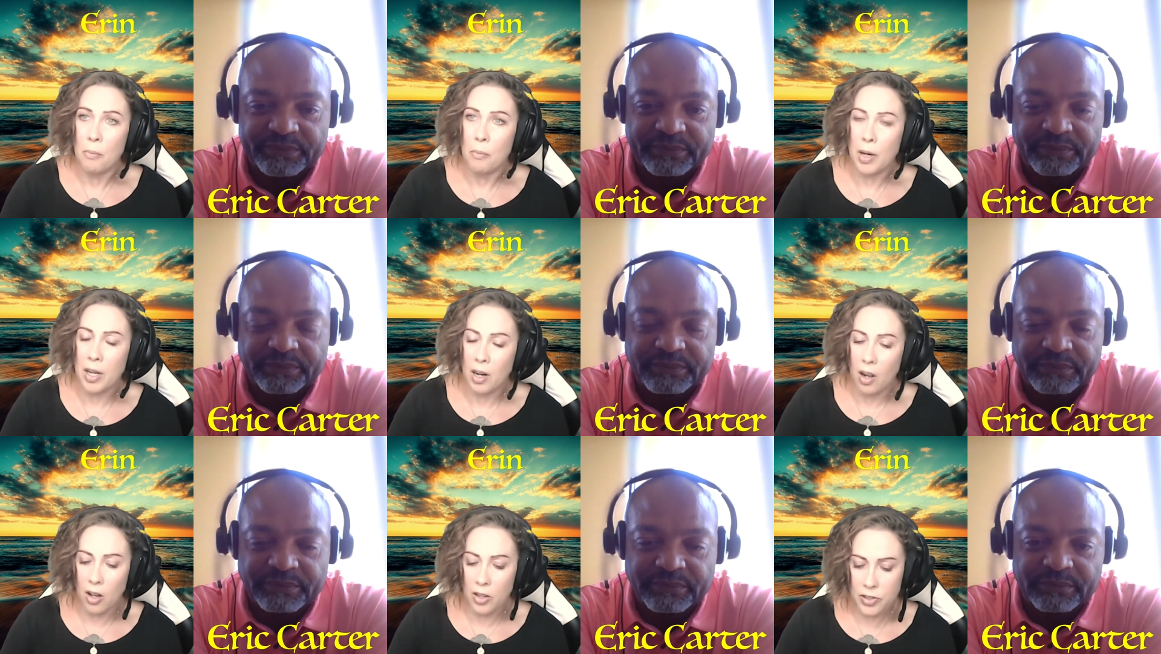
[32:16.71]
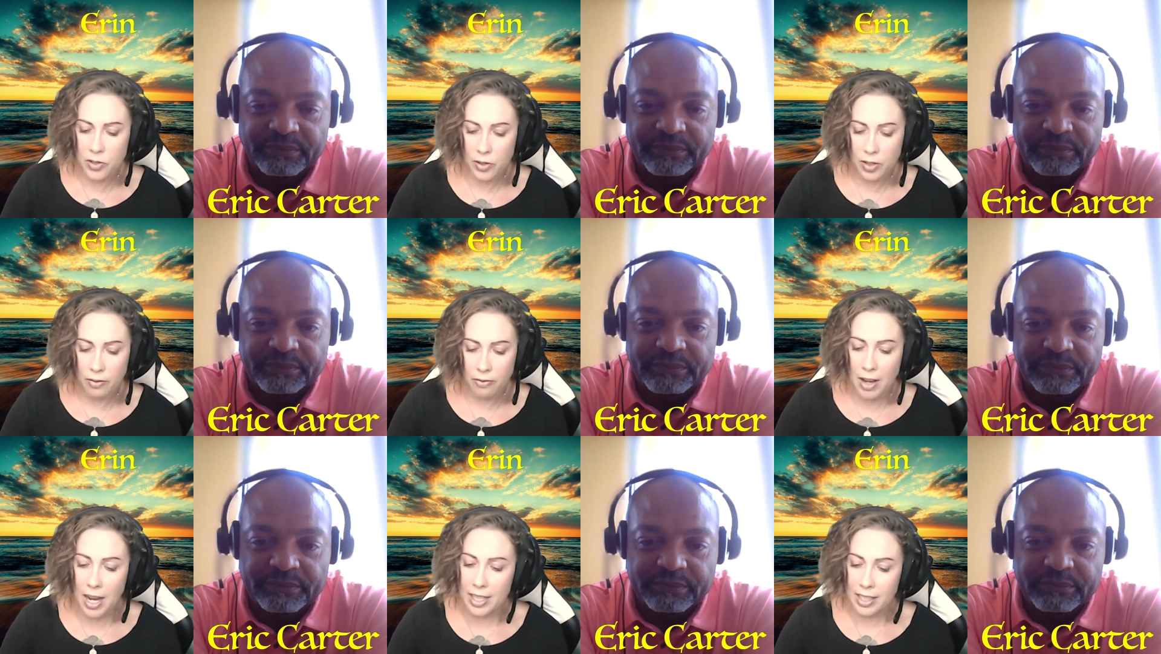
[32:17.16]
Speaker 1: but also
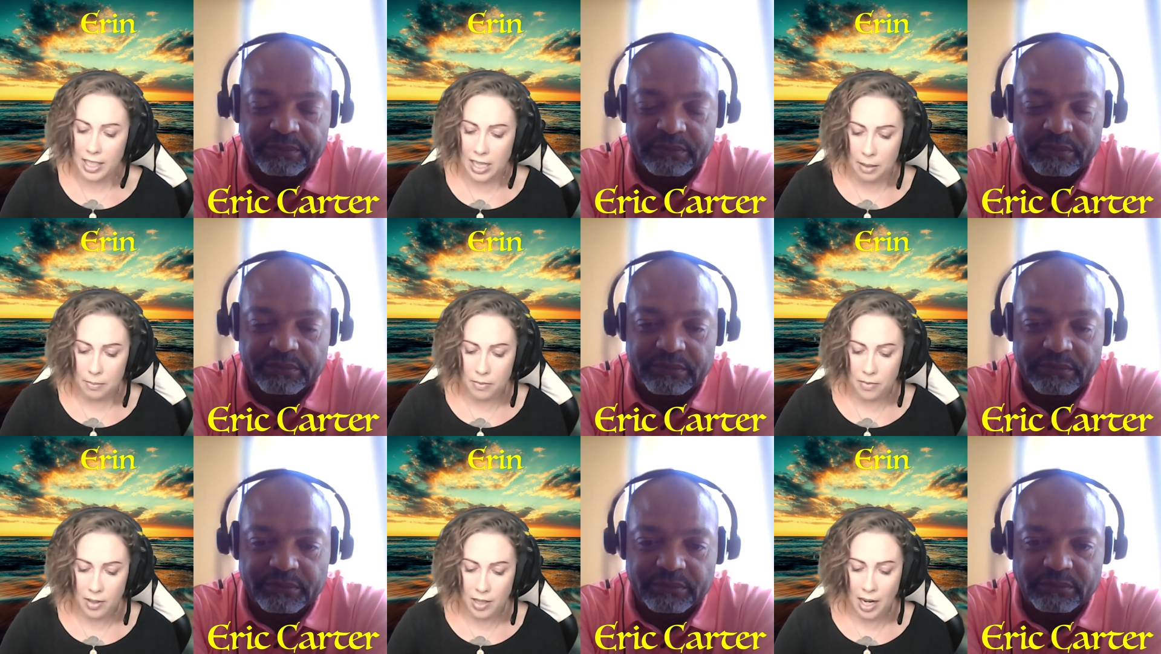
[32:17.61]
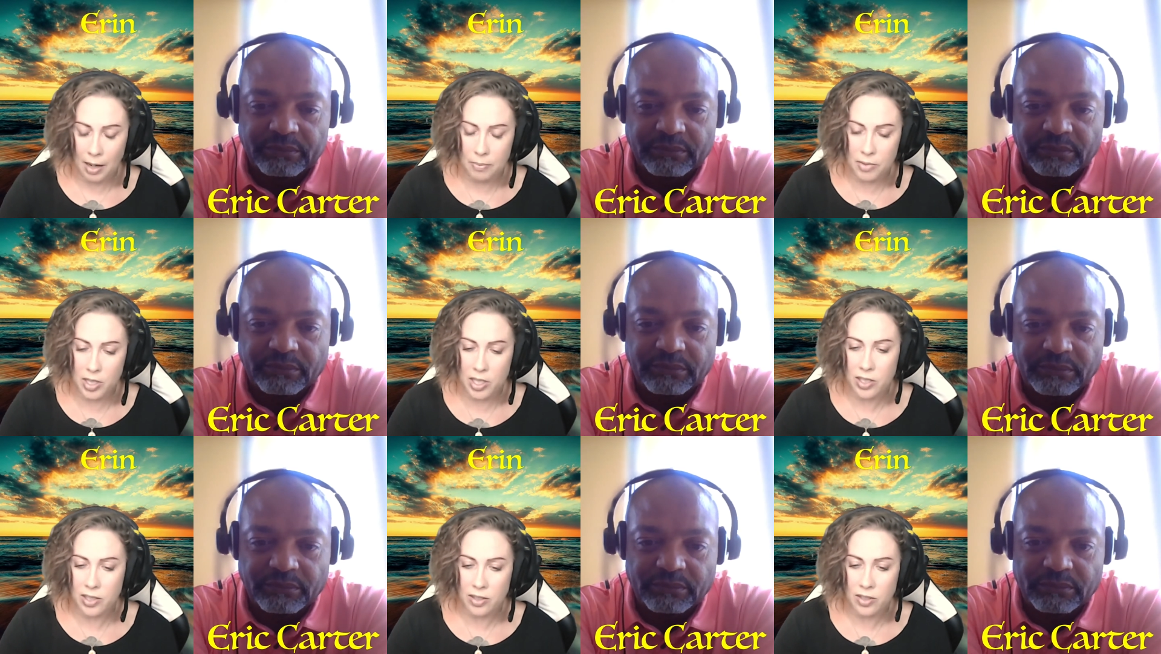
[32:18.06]
the fact that I'm
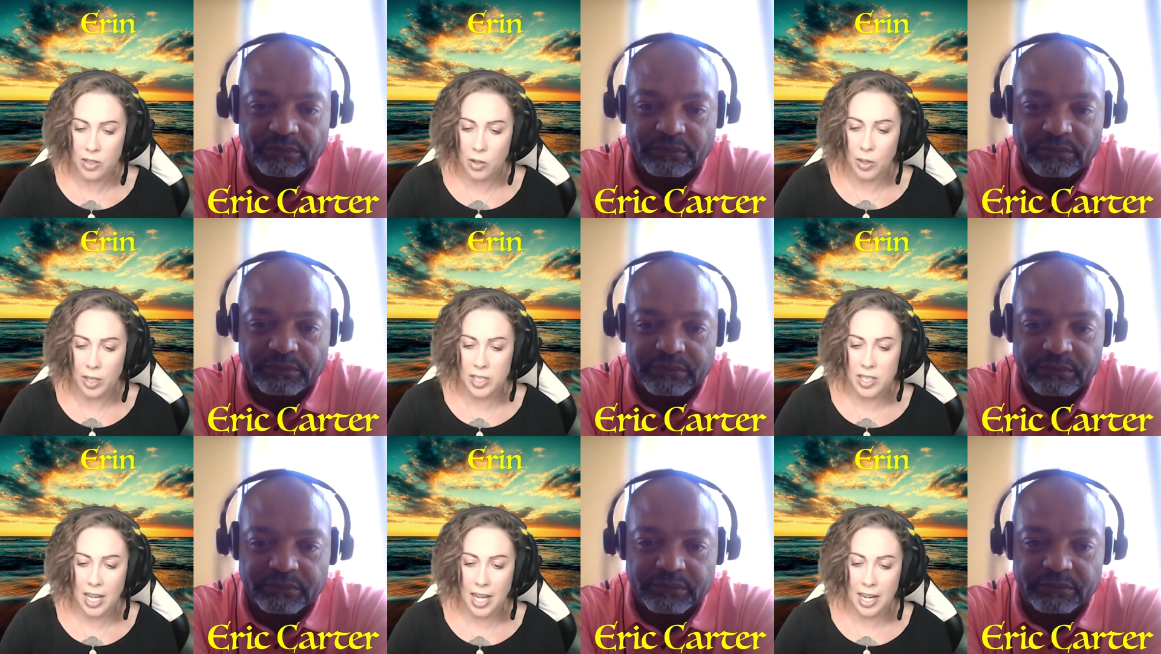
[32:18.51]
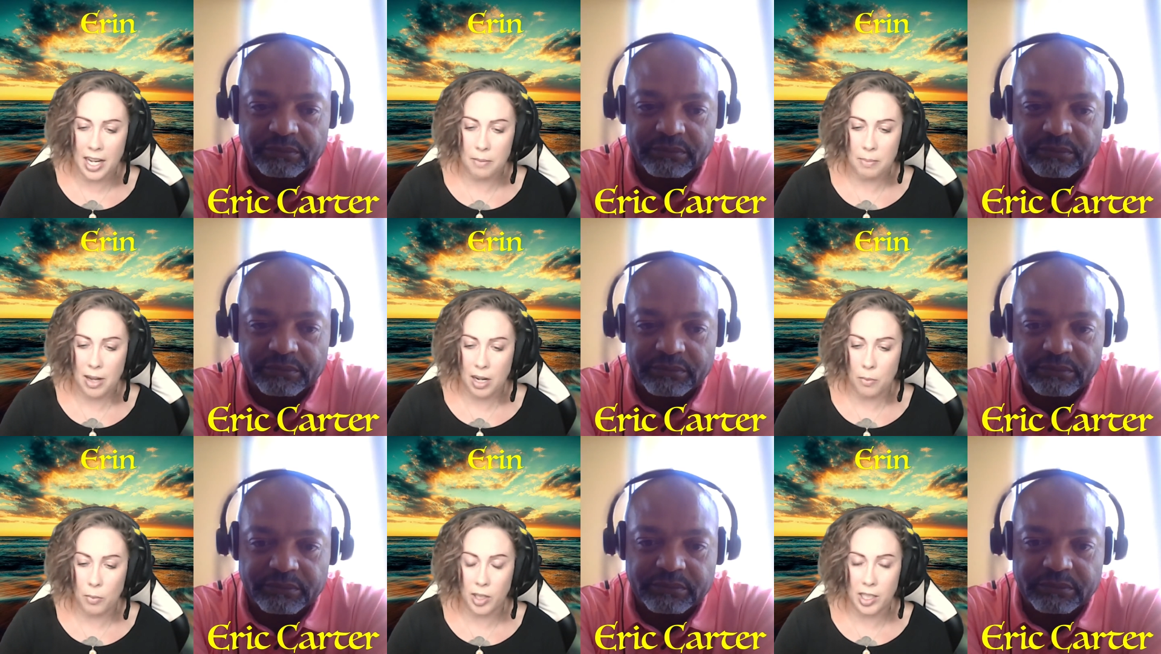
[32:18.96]
I'm just so excited
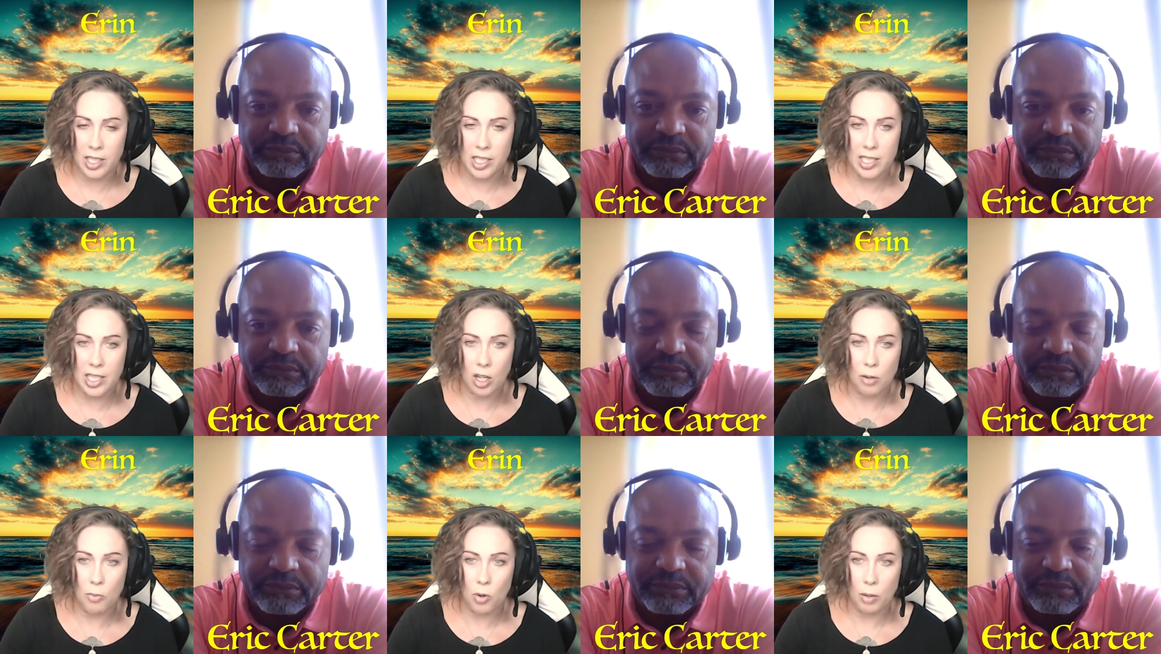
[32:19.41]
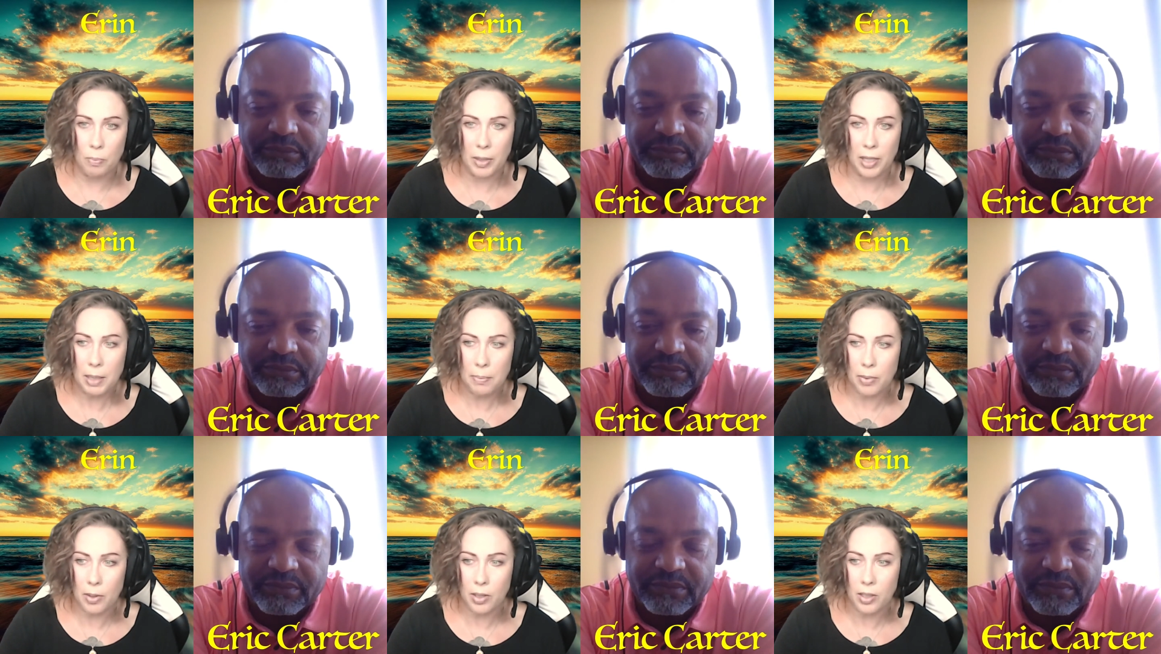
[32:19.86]
about I'm willing to tell more
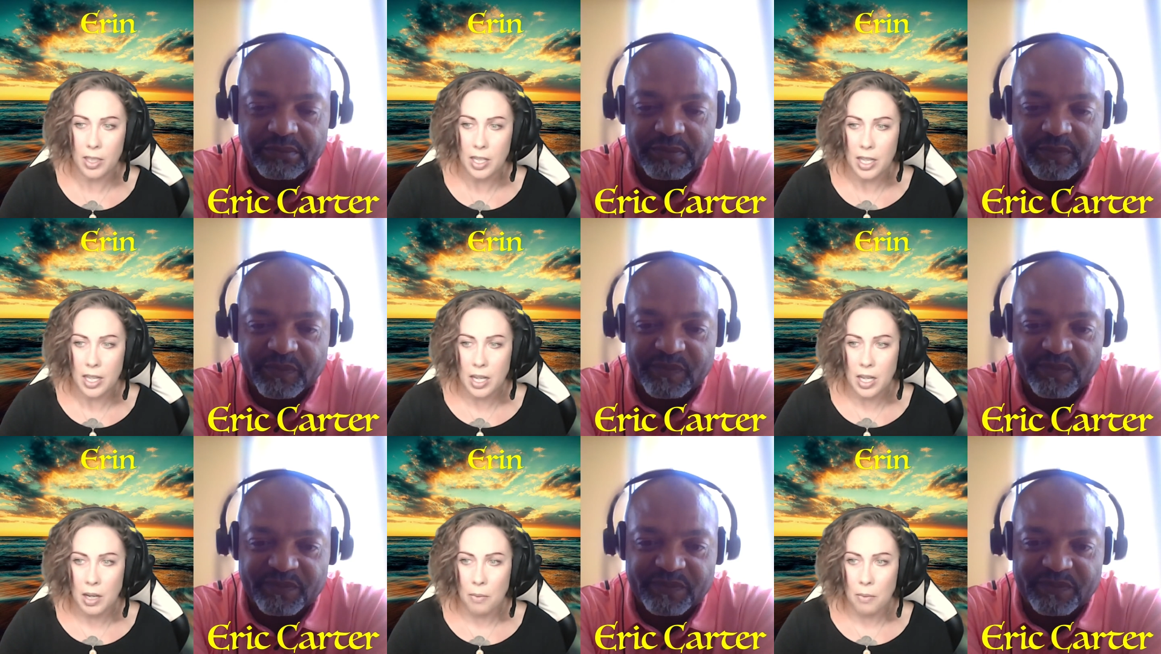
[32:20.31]
people,